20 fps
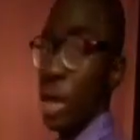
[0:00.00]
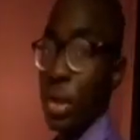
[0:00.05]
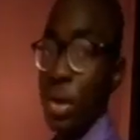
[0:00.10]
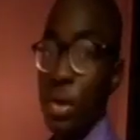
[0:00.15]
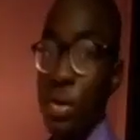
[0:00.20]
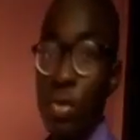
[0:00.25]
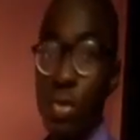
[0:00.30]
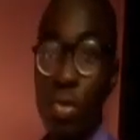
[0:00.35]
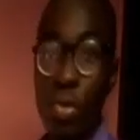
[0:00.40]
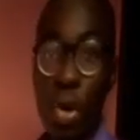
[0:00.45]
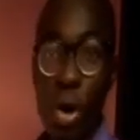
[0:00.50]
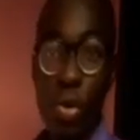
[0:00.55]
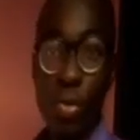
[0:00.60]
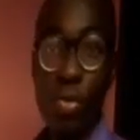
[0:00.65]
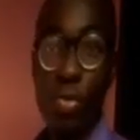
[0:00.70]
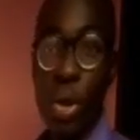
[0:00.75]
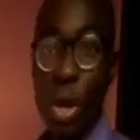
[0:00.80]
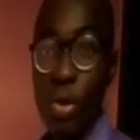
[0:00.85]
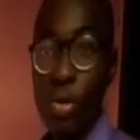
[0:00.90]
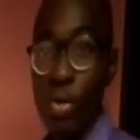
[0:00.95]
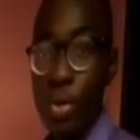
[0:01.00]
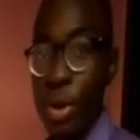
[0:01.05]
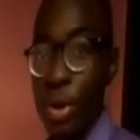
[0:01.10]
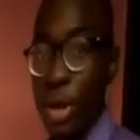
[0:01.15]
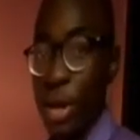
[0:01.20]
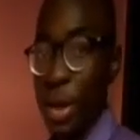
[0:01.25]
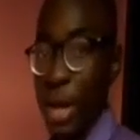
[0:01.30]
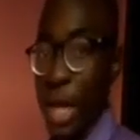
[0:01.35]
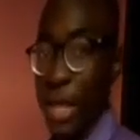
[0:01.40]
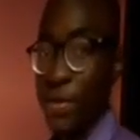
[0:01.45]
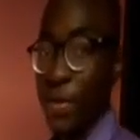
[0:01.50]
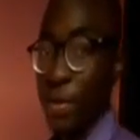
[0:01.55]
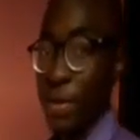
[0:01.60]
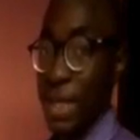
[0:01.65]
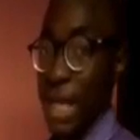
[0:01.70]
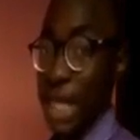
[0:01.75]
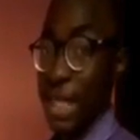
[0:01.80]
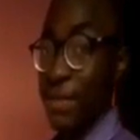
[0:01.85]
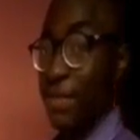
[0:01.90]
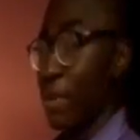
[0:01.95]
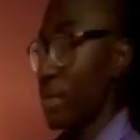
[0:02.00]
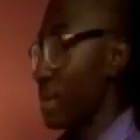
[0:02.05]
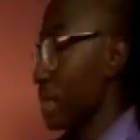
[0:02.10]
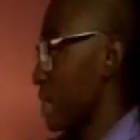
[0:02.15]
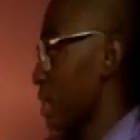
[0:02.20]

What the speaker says: so where will we get from? Starting from